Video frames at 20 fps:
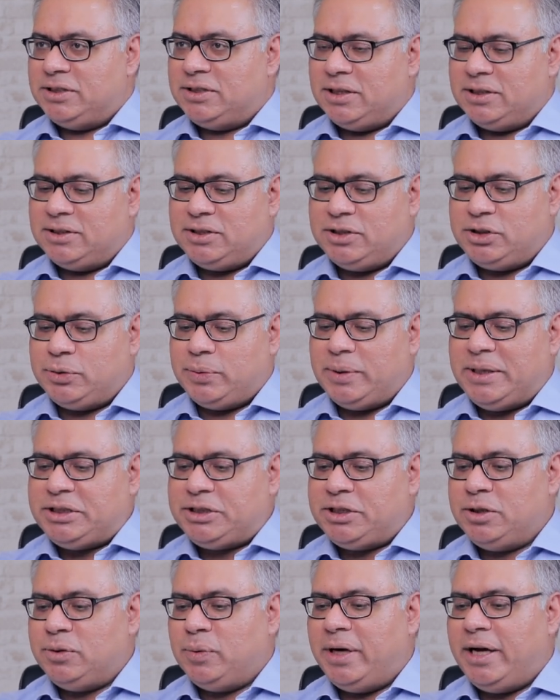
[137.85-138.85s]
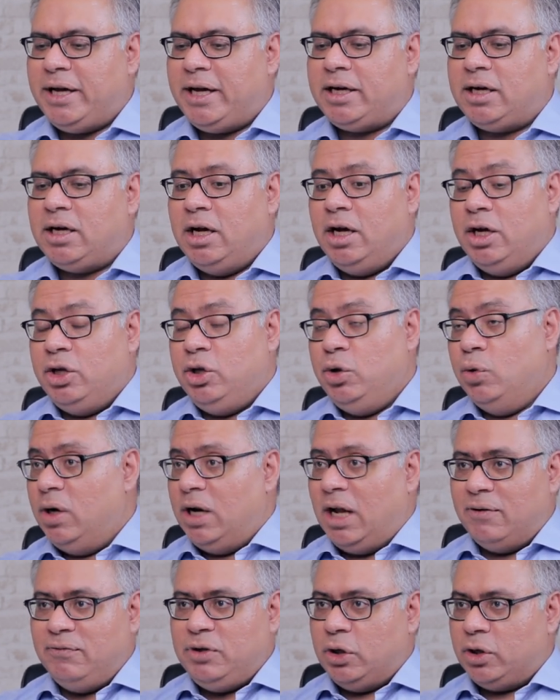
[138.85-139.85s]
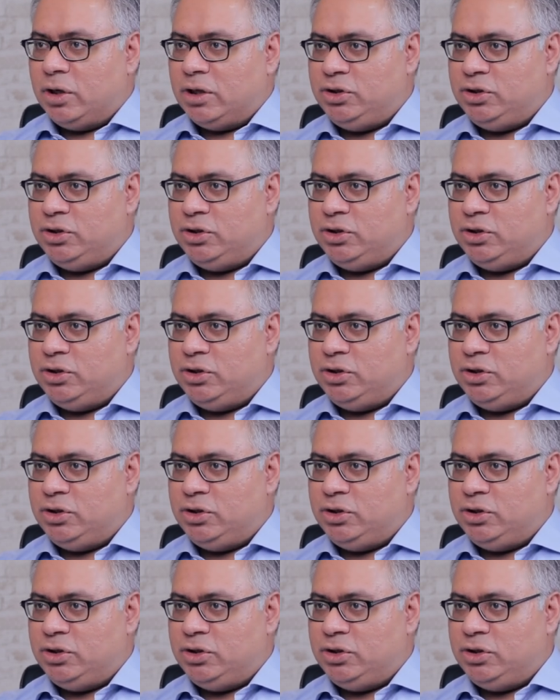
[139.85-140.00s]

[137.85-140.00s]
a situation where you love your